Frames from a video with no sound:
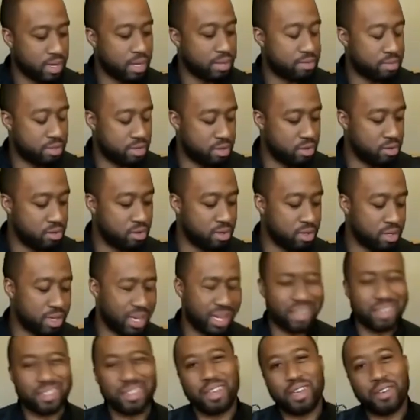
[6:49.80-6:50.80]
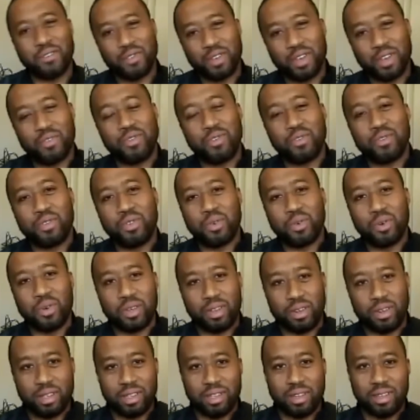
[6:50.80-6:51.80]
absolutely. Yeah, because if you do
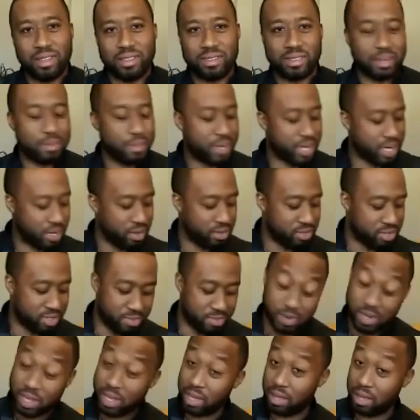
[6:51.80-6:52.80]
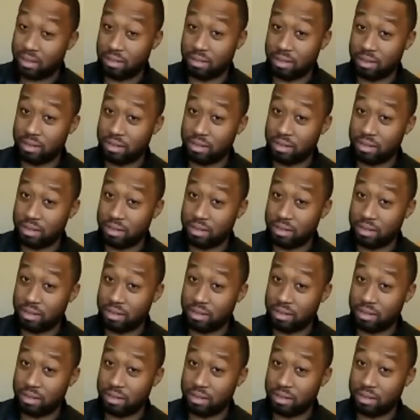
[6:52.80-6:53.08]
it and somebody else is playing,